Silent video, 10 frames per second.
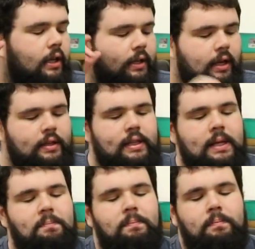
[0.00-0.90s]
does
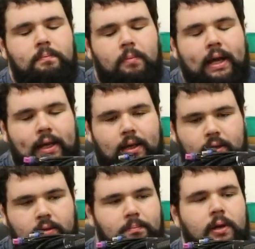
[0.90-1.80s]
he like
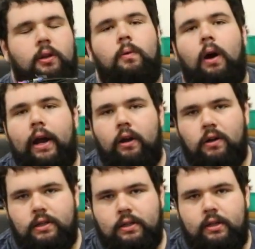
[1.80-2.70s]
build the wiring
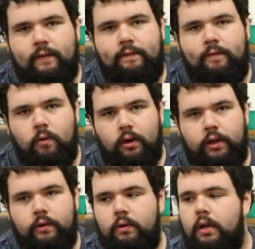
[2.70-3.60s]
harness and stuff for
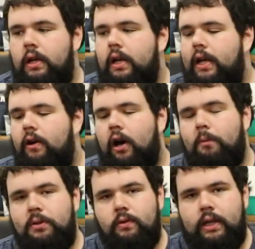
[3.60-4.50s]
you, he'll
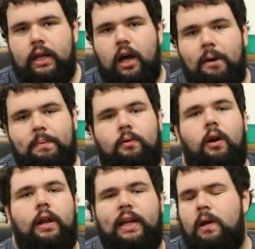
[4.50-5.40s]
help you get it up and
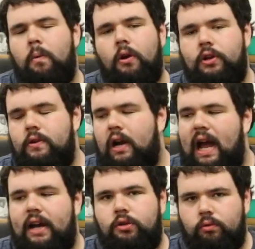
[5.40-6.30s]
running. He won't do your
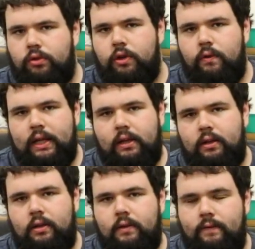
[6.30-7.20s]
actual tuning
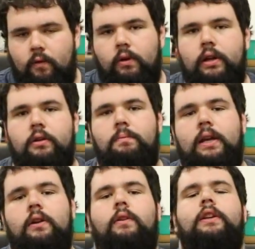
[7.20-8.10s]
for you, but
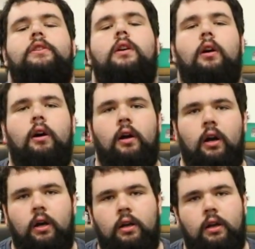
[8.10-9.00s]
he'll get your
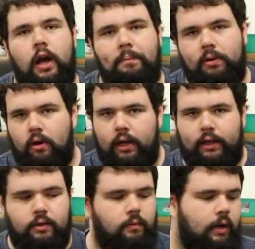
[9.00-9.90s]
car up and
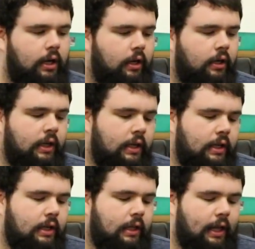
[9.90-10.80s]
running to where,
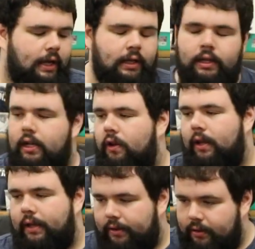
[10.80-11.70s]
like, you know,
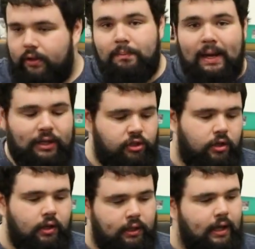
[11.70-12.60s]
like you can make
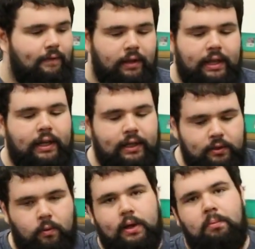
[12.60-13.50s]
sure that everything is
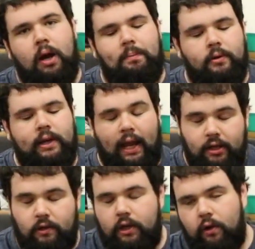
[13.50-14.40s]
working properly and
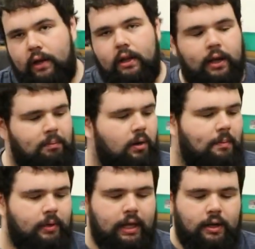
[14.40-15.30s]
you can go get like a
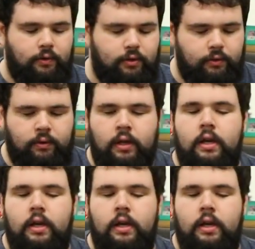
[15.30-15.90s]
proper dyno tune.